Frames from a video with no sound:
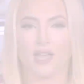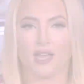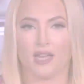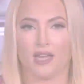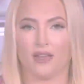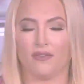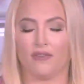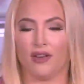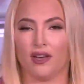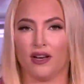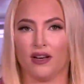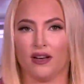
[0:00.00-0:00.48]

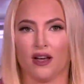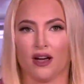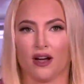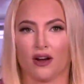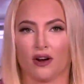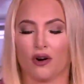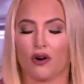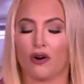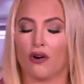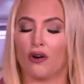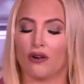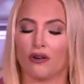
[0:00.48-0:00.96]
Even a
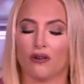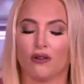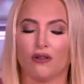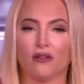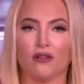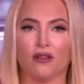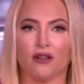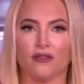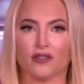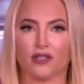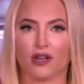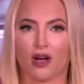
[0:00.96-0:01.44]

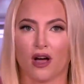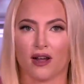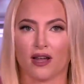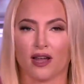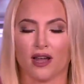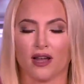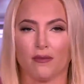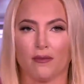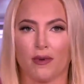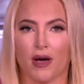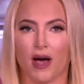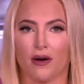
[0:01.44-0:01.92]
kernel of
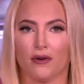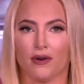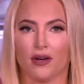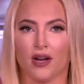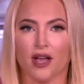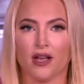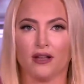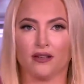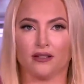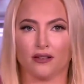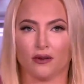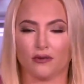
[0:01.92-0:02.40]
talking about
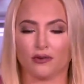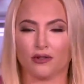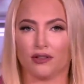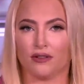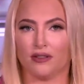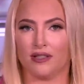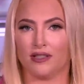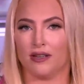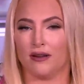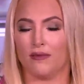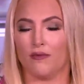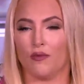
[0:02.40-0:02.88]

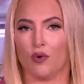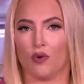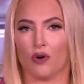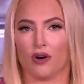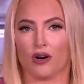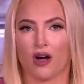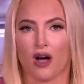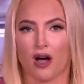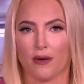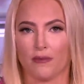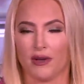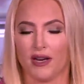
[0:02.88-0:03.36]
socialism or
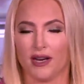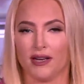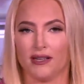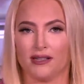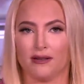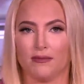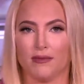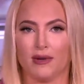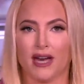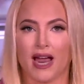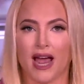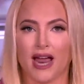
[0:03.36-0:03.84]

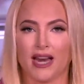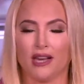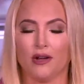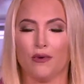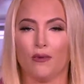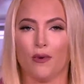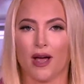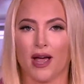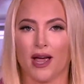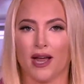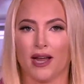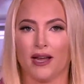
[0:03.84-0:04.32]
communism in any
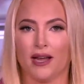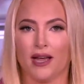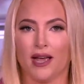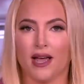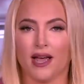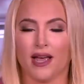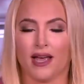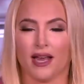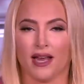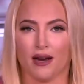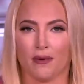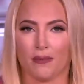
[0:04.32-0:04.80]
way
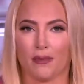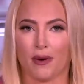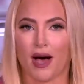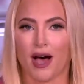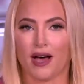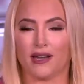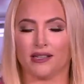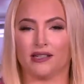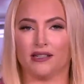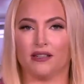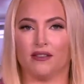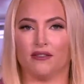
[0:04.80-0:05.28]
in a
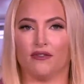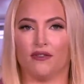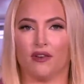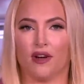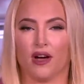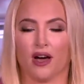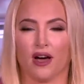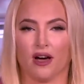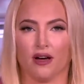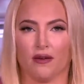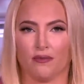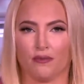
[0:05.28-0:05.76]
positive
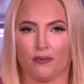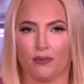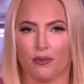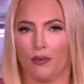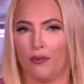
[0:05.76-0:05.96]
uh,